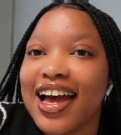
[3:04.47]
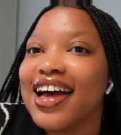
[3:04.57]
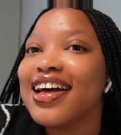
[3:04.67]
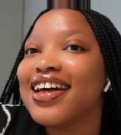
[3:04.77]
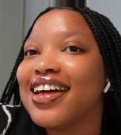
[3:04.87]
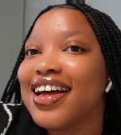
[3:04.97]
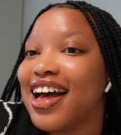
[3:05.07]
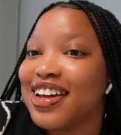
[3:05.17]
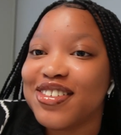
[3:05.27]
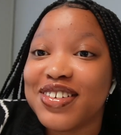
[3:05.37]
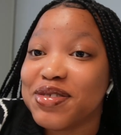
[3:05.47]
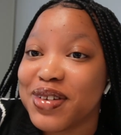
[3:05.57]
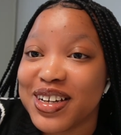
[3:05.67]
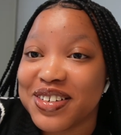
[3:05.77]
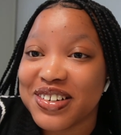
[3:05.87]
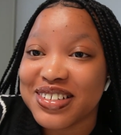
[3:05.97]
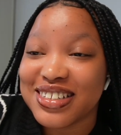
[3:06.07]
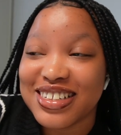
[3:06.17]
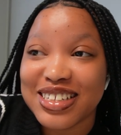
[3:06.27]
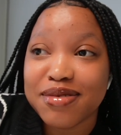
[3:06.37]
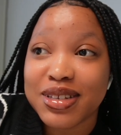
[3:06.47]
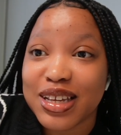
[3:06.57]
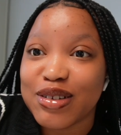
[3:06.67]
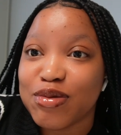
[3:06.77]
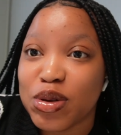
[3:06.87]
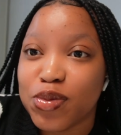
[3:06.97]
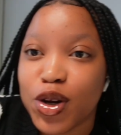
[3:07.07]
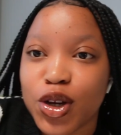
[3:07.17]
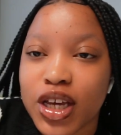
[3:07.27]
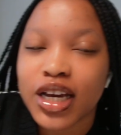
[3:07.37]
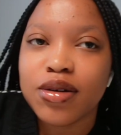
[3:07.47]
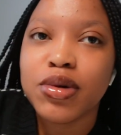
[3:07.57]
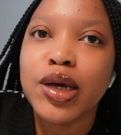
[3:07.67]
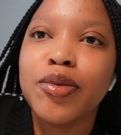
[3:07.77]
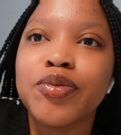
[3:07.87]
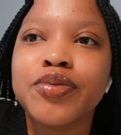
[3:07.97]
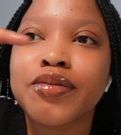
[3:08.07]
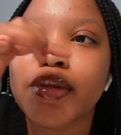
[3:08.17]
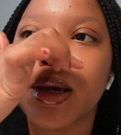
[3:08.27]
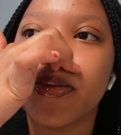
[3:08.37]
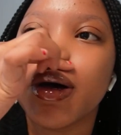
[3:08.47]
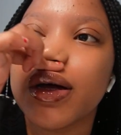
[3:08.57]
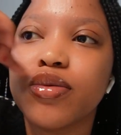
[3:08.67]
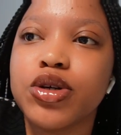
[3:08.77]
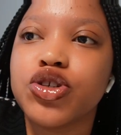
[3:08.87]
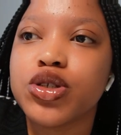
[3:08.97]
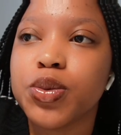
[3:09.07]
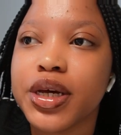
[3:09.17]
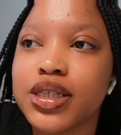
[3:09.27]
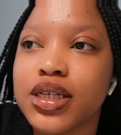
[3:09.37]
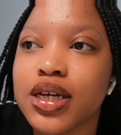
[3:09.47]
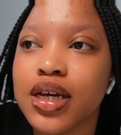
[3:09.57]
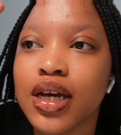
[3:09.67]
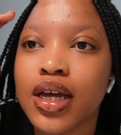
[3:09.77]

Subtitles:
I don't want to make a noise because I'm scared of people looking at me, but we're just waiting.